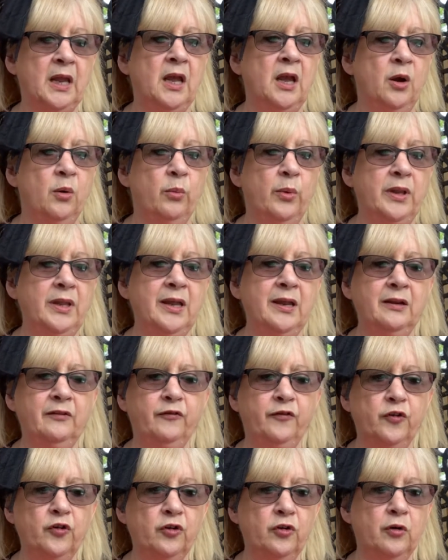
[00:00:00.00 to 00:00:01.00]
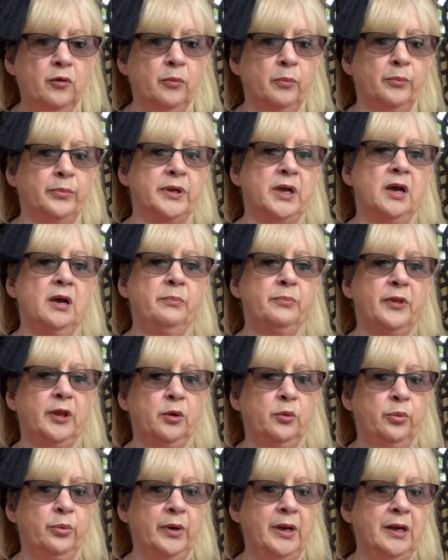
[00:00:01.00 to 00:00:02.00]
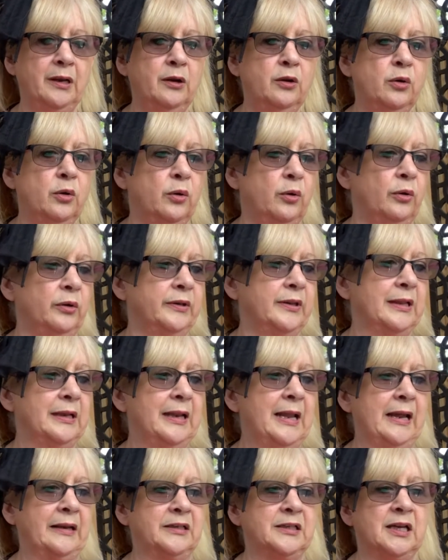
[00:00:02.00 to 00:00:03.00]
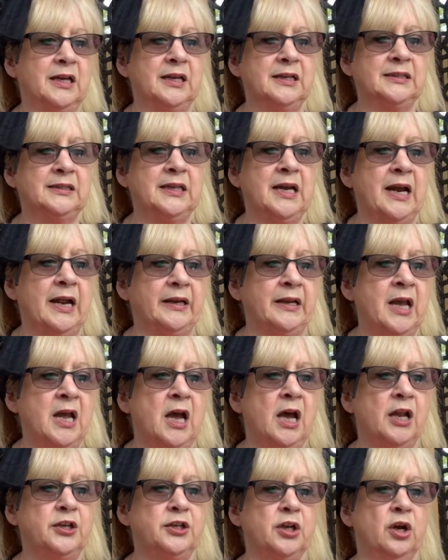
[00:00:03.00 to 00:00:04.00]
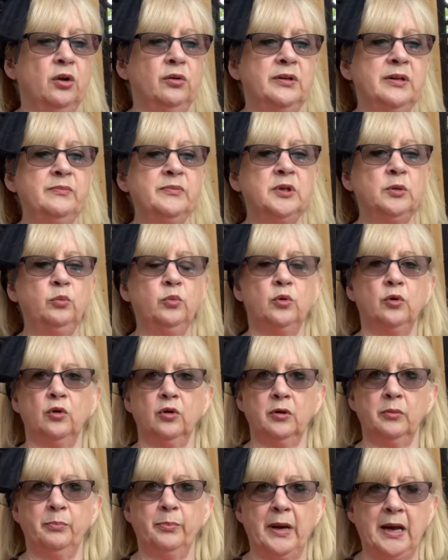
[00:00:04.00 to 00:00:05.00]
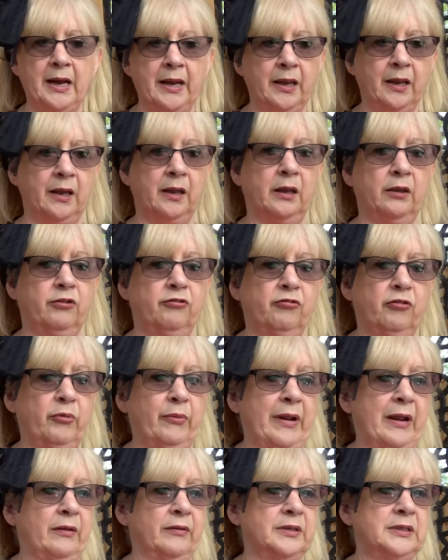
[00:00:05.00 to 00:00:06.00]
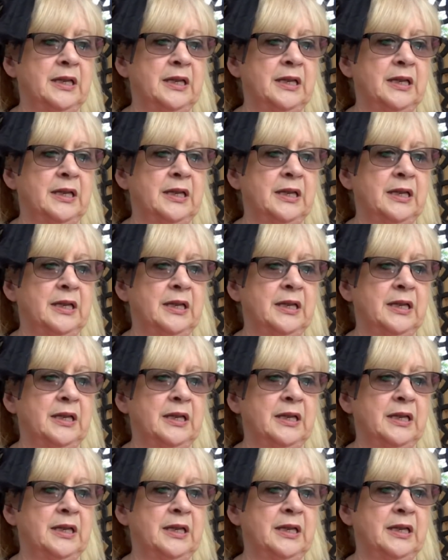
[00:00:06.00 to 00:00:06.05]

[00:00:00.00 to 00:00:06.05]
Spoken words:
When they had formed up, the queen called the lad to her side and told him to walk by her throughout.